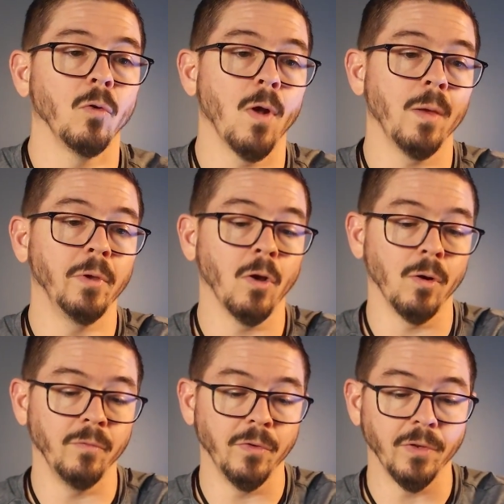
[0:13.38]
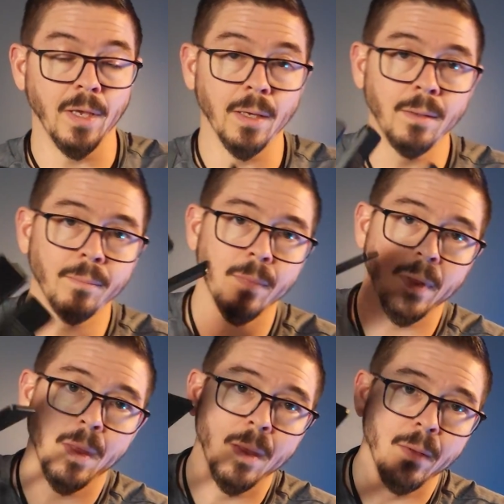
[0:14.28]
grabbing our InvisaGig,
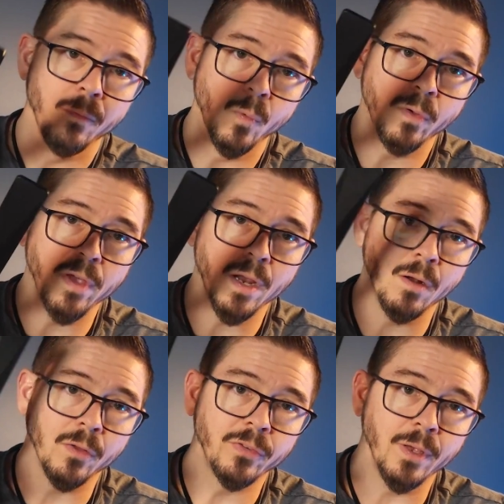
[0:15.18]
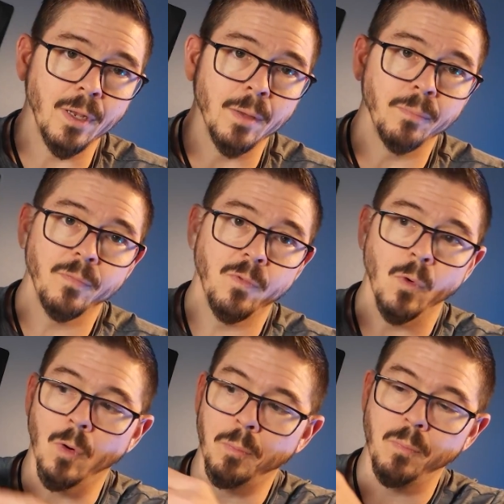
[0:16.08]
we've got it all set up
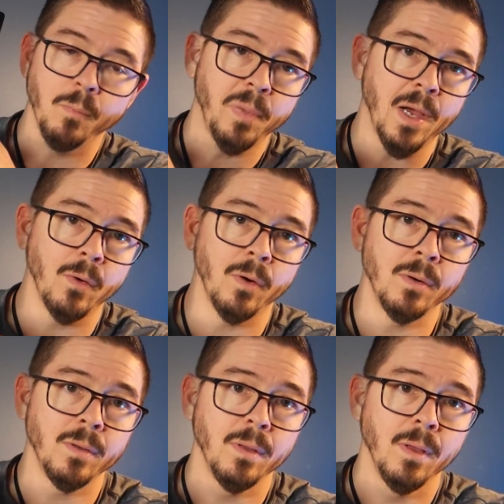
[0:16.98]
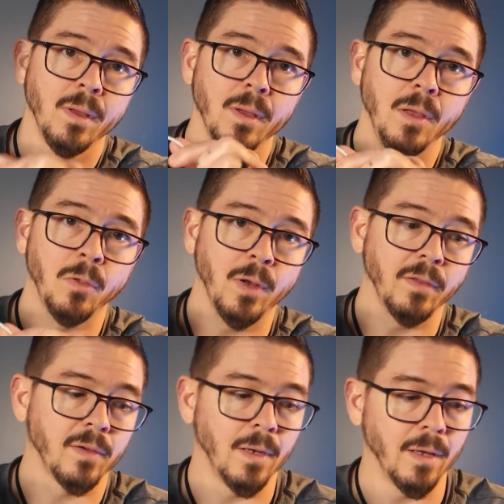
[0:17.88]
for power.
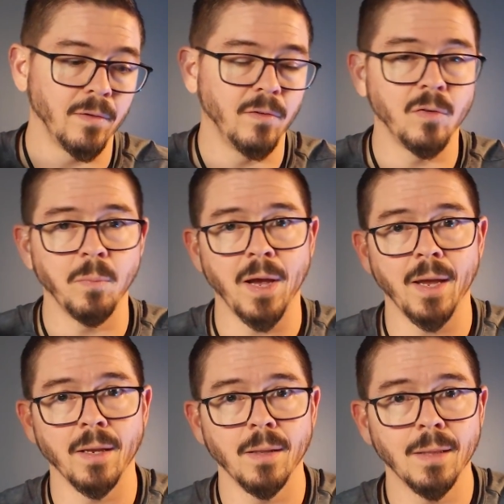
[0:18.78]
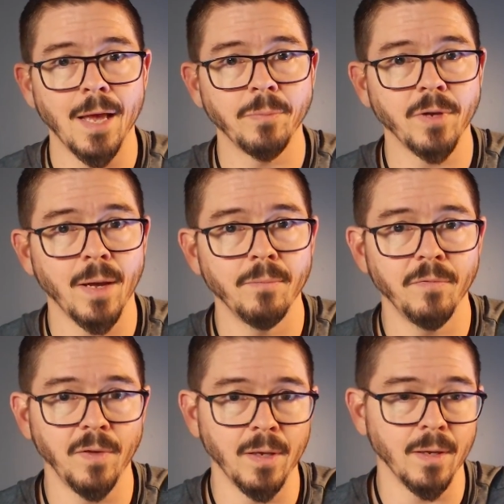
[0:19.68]
Ethernet's connected to my laptop
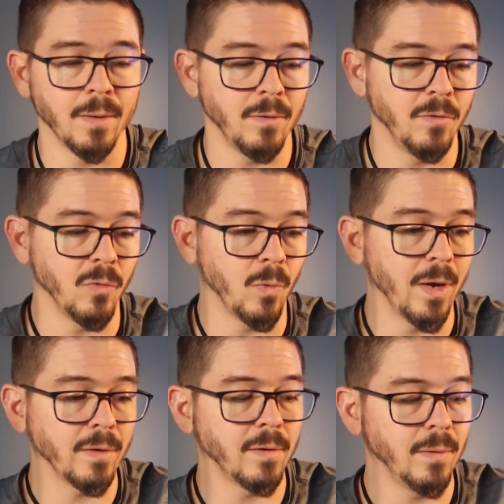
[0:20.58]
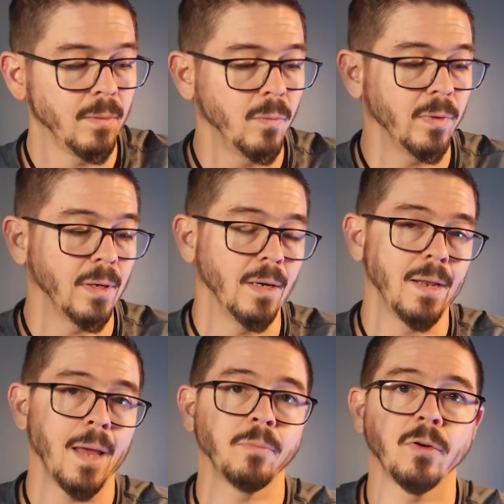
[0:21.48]
via direct with an
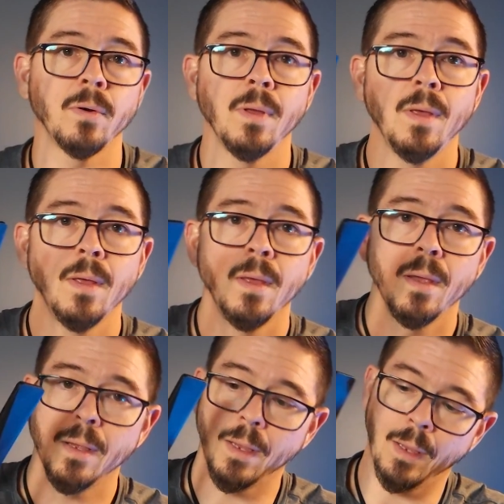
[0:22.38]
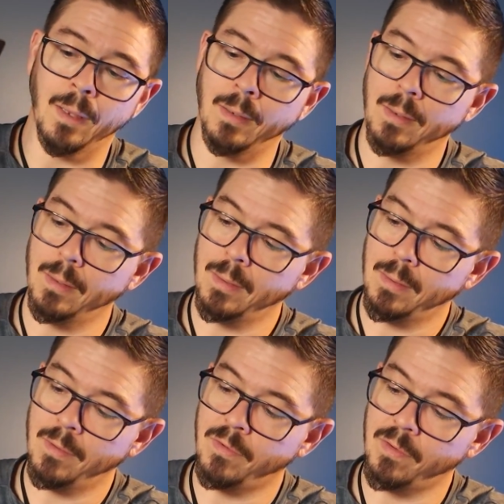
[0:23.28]
adapter, and
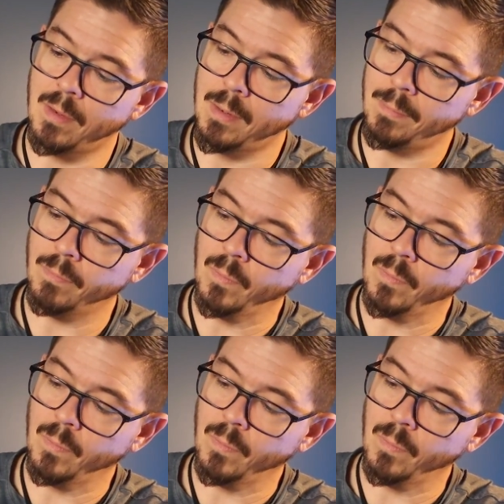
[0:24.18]
this is a